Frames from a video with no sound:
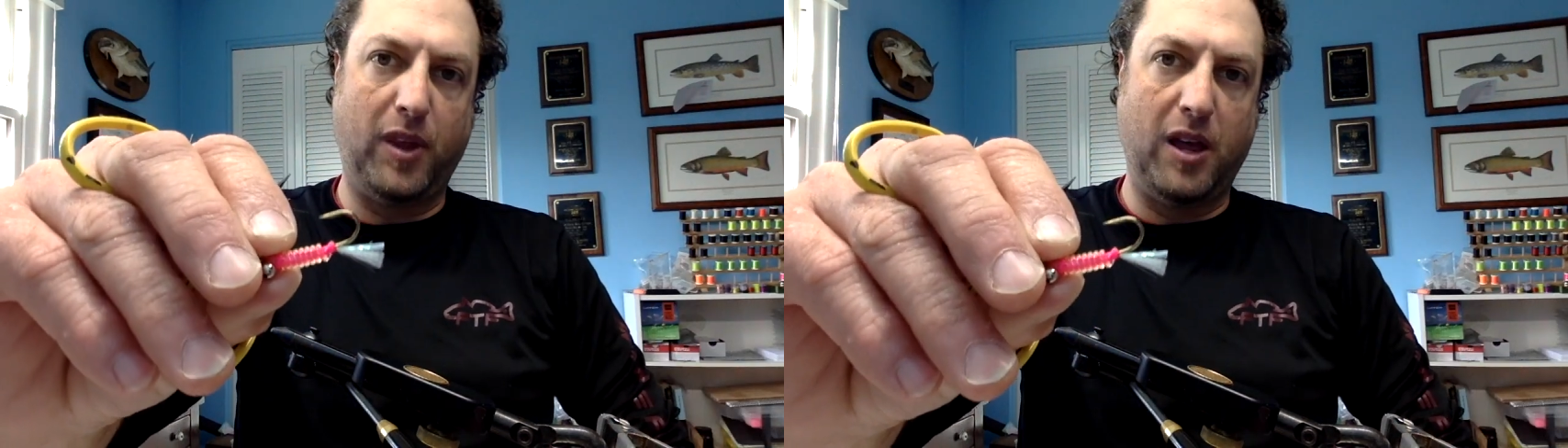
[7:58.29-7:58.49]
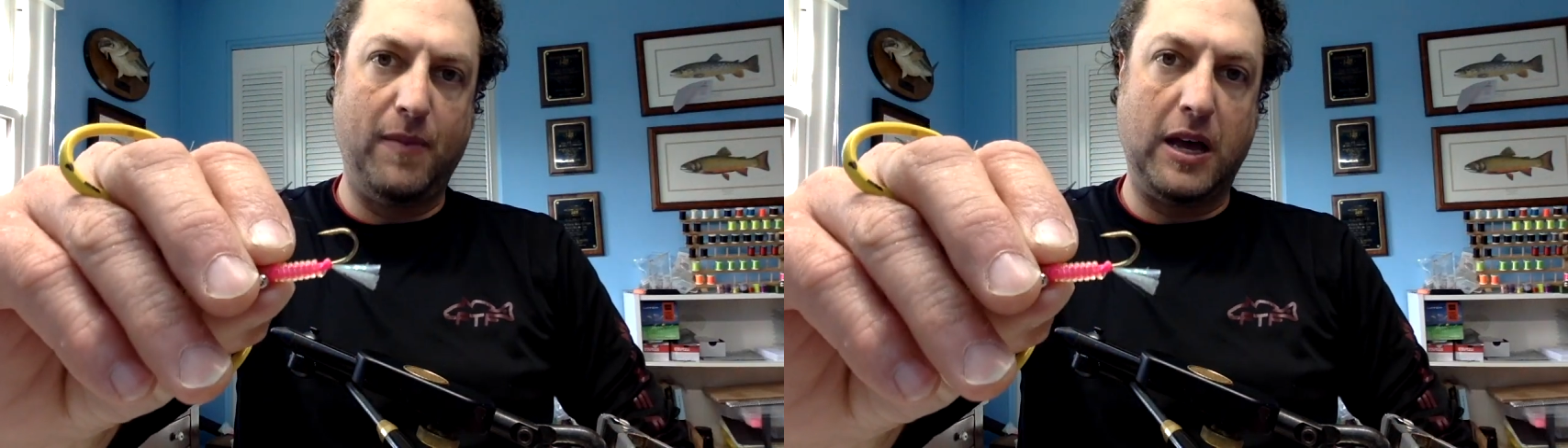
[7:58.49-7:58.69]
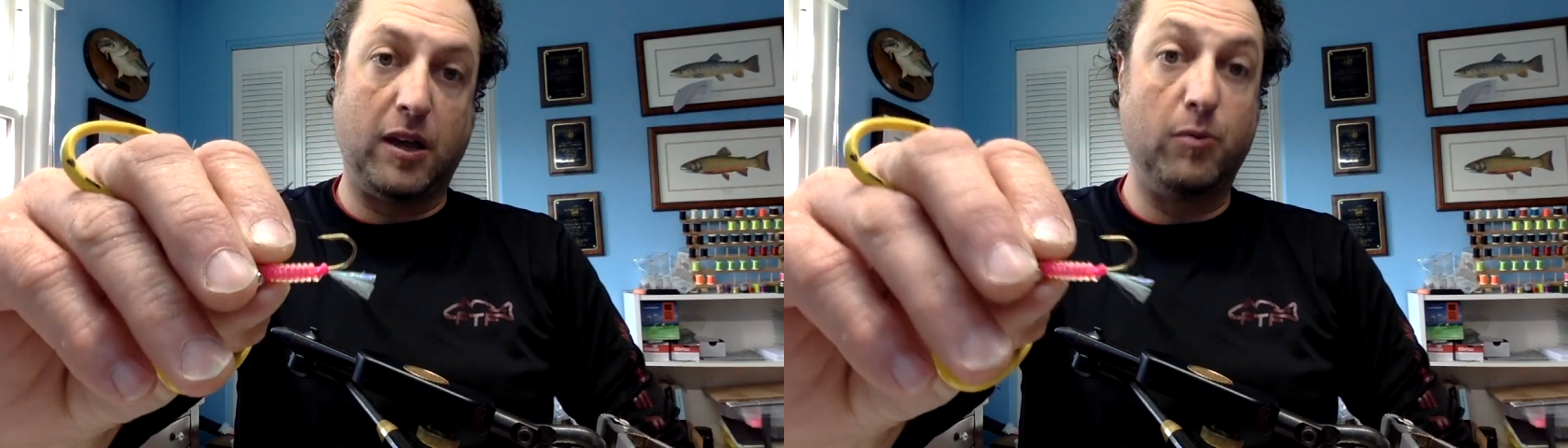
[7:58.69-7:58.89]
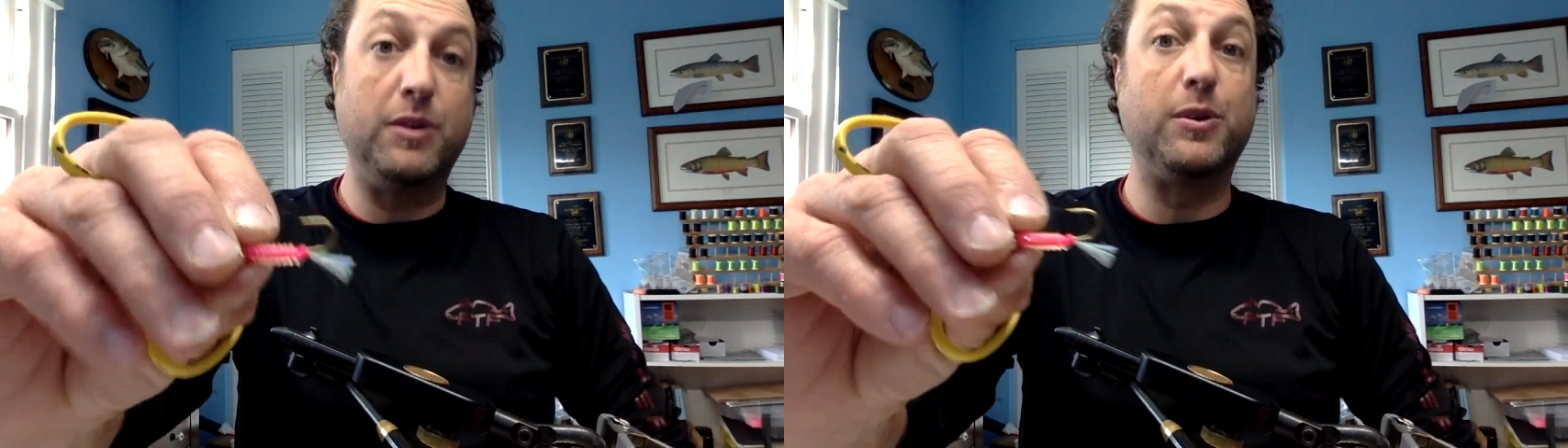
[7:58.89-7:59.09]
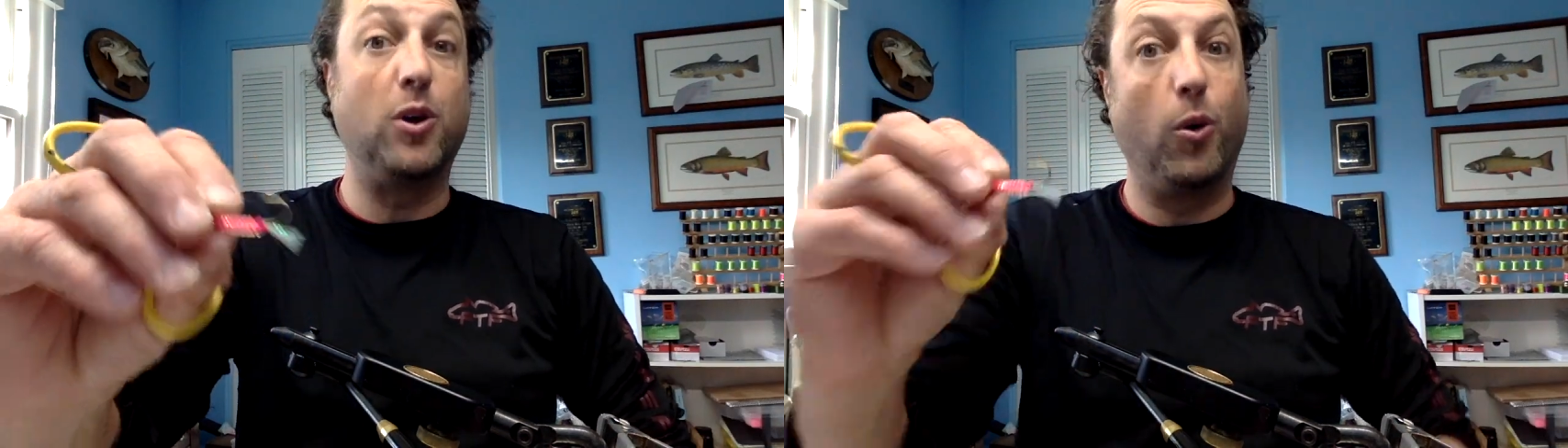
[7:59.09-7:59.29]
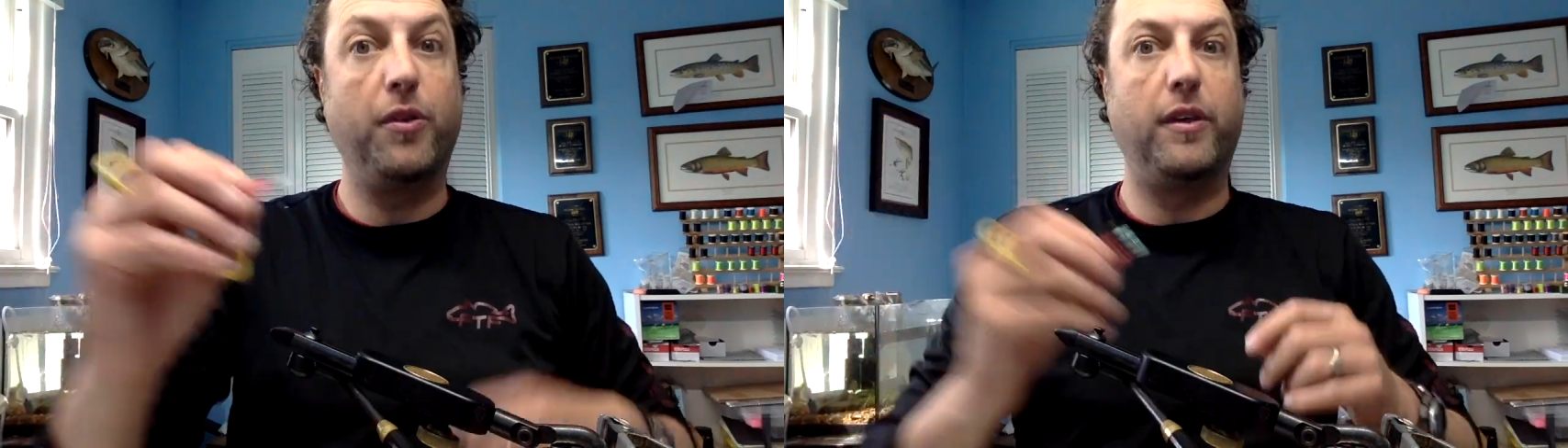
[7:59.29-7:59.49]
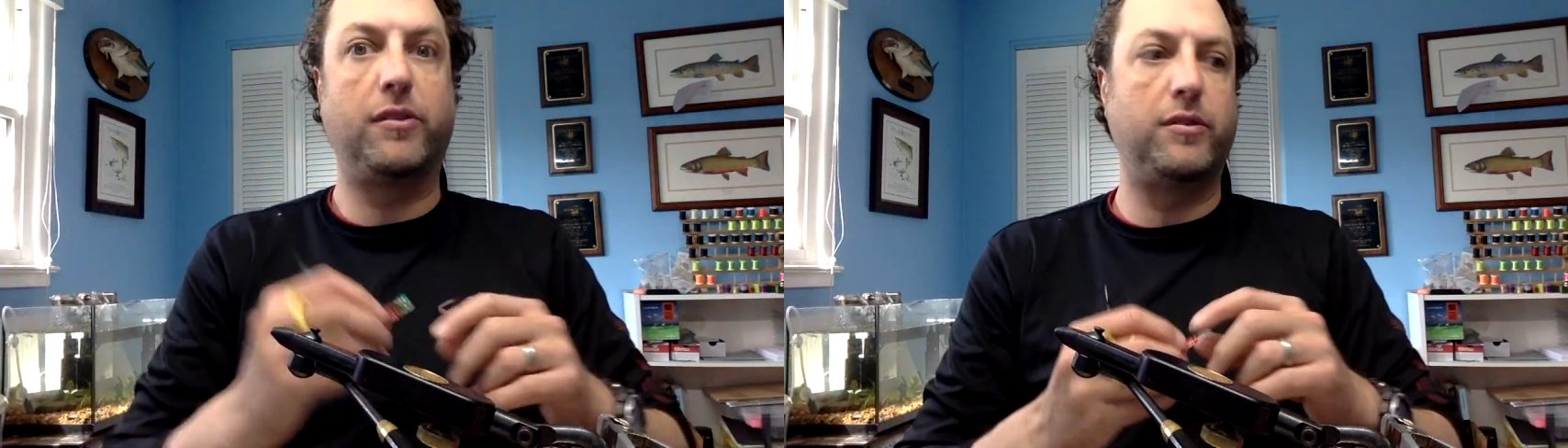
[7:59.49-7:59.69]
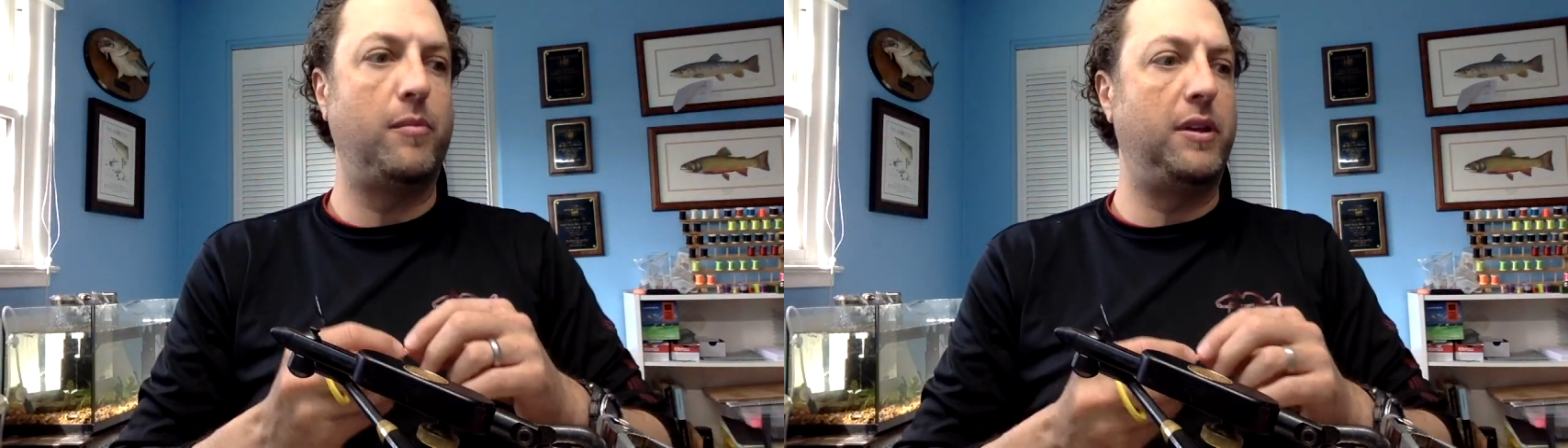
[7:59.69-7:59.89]
I'm not going to re-record this
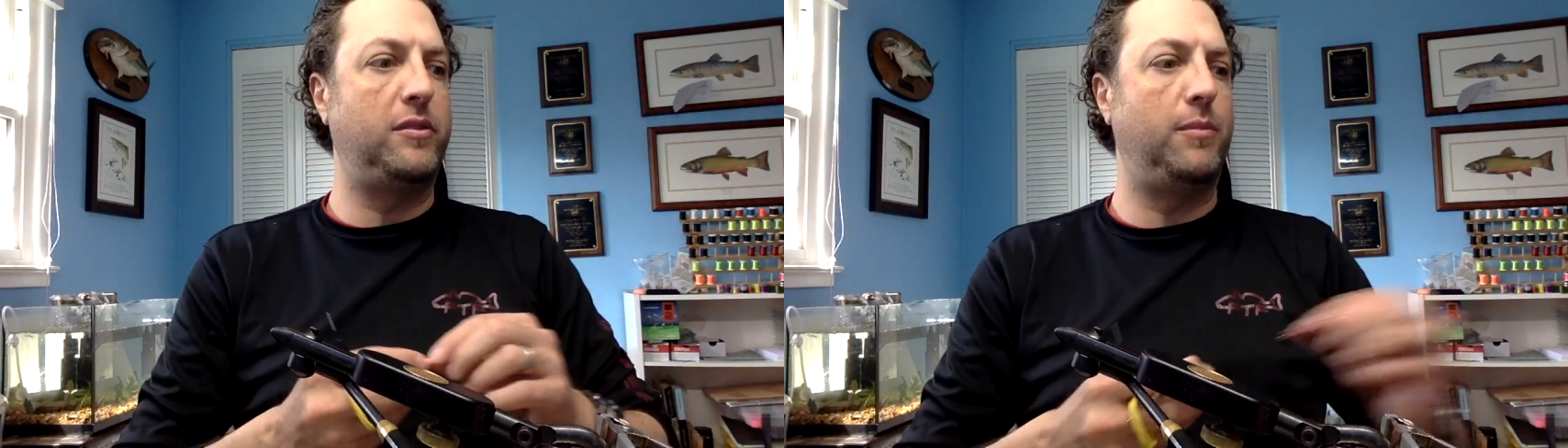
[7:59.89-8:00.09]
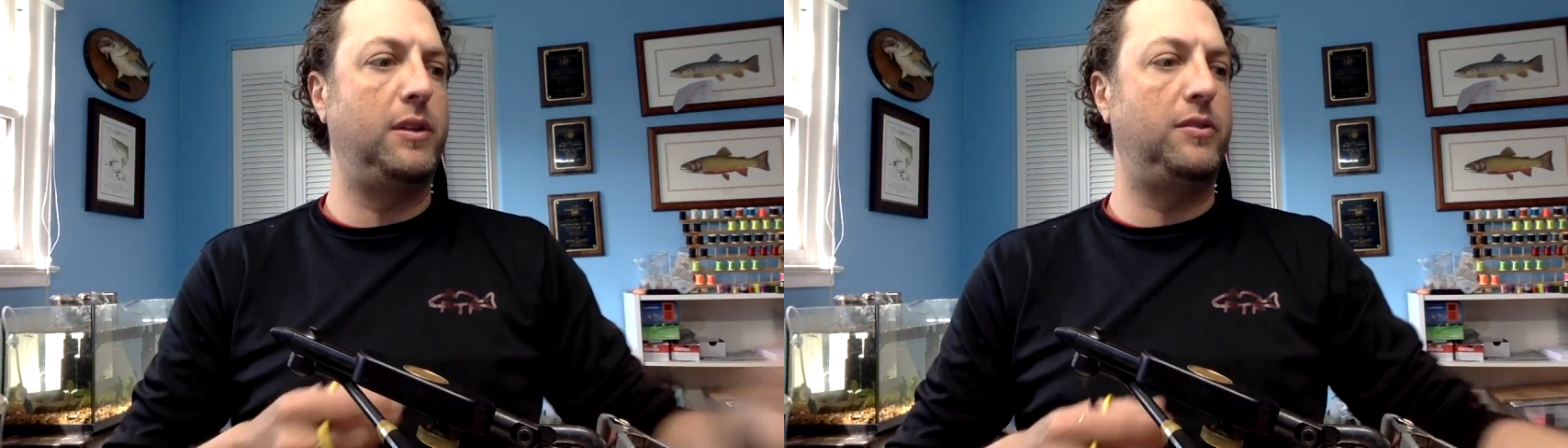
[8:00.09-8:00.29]
because I messed up the